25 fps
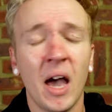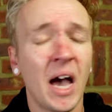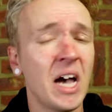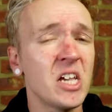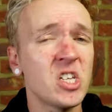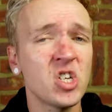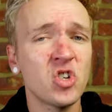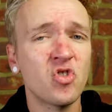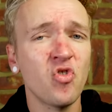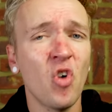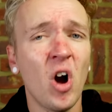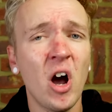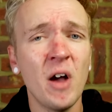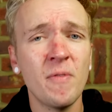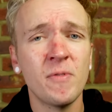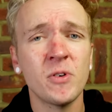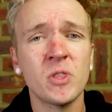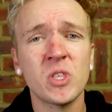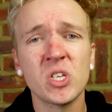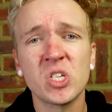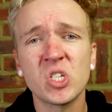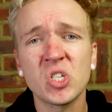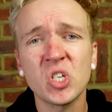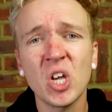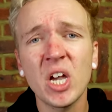As a driver,
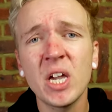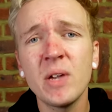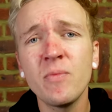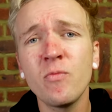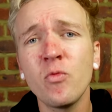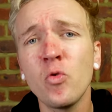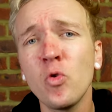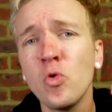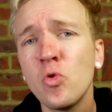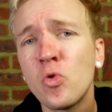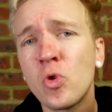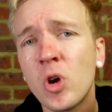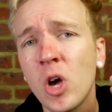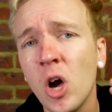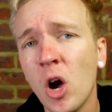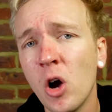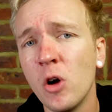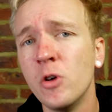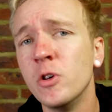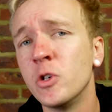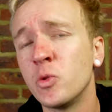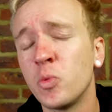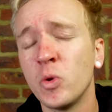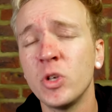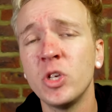the same rule
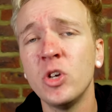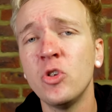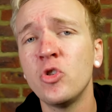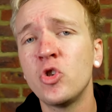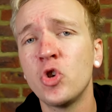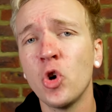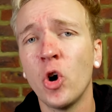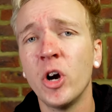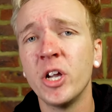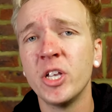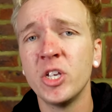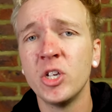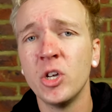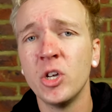goes when you join